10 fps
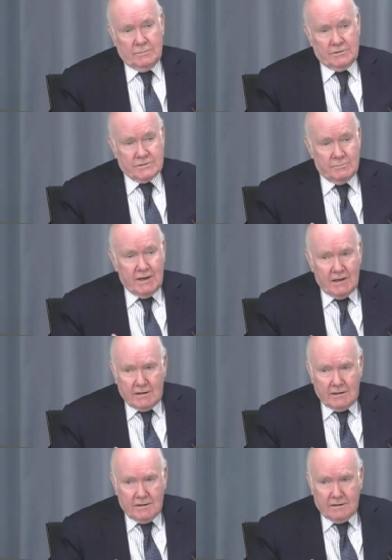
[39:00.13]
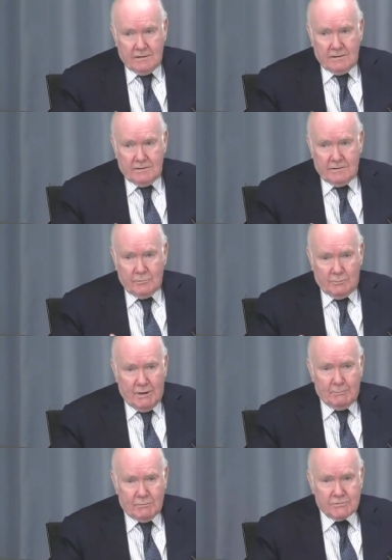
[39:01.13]
But to me, there were
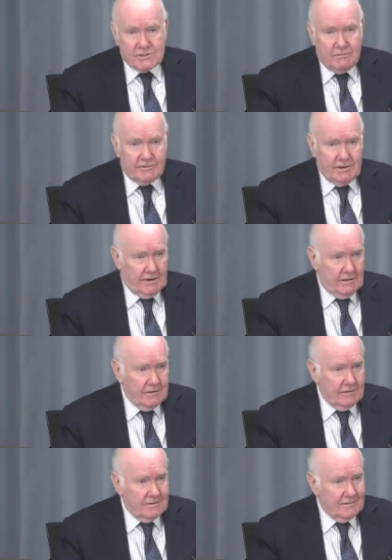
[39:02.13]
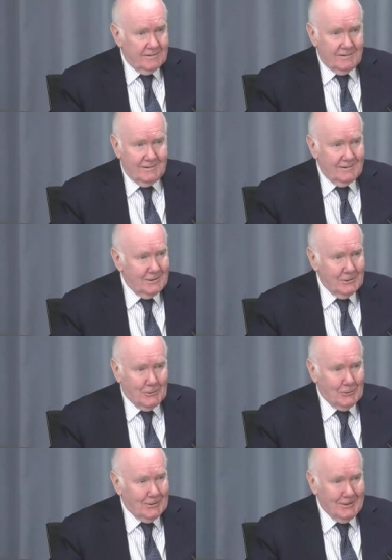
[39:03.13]
people suffering, you
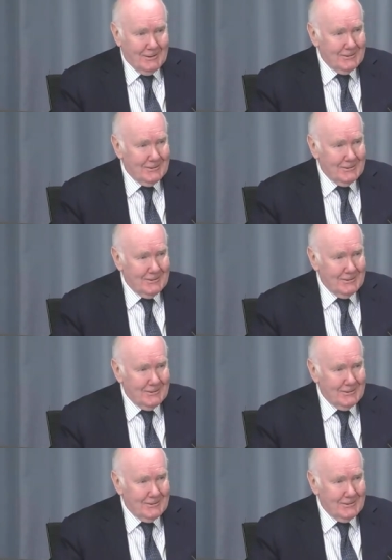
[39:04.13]
know,